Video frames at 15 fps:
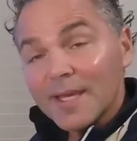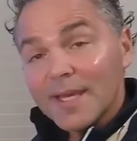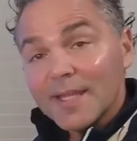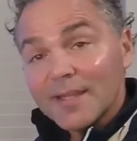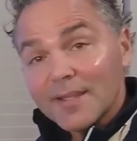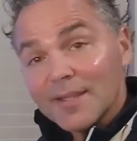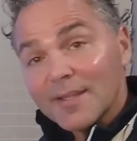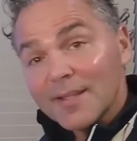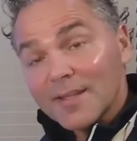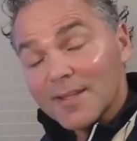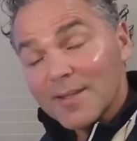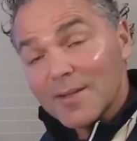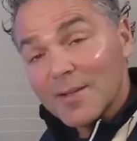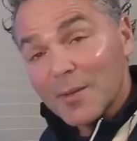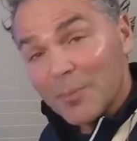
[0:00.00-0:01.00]
And
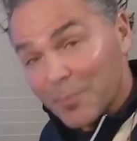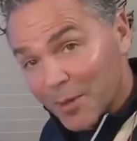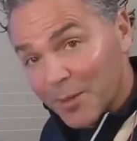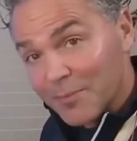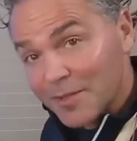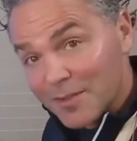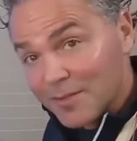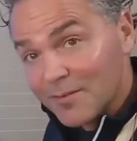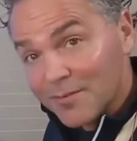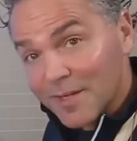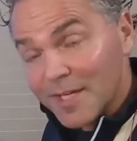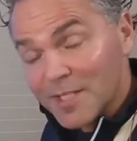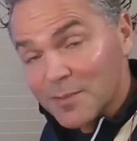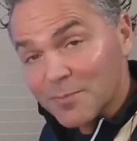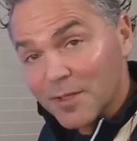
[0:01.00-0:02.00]
the permanent
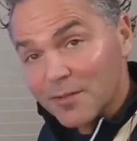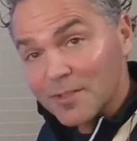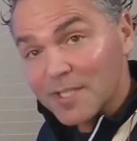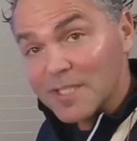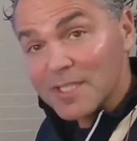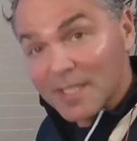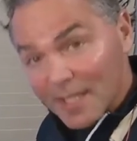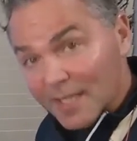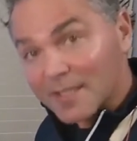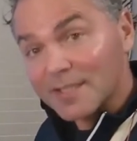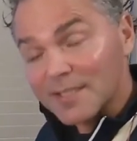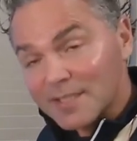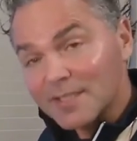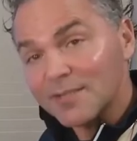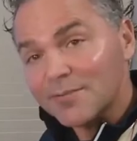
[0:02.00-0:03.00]
device mode is
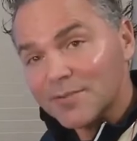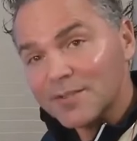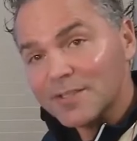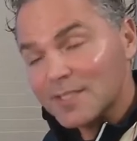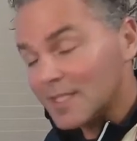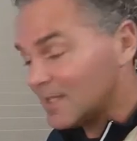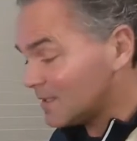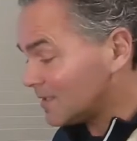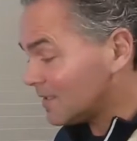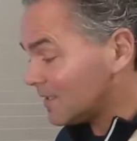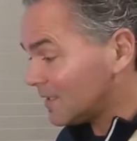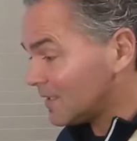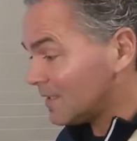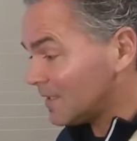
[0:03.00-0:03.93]
nothing different than